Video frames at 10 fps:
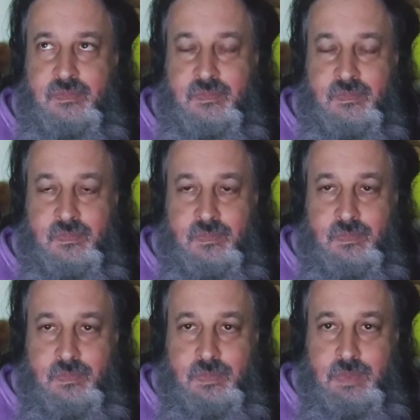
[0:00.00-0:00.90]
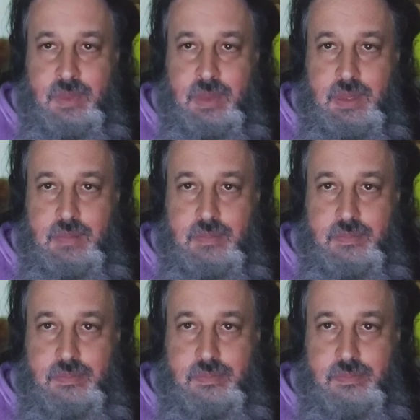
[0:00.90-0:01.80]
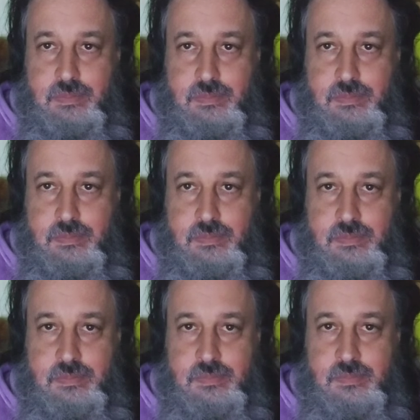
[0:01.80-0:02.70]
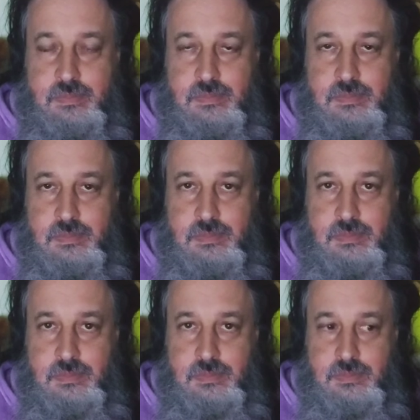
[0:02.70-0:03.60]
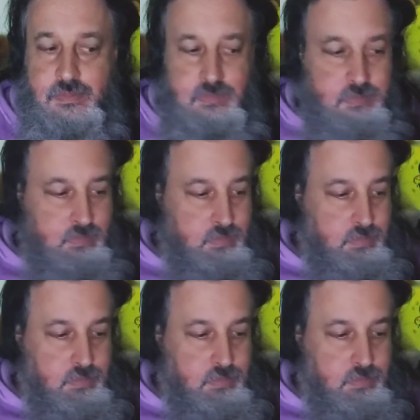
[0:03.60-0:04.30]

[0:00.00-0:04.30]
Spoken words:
Nothing is said.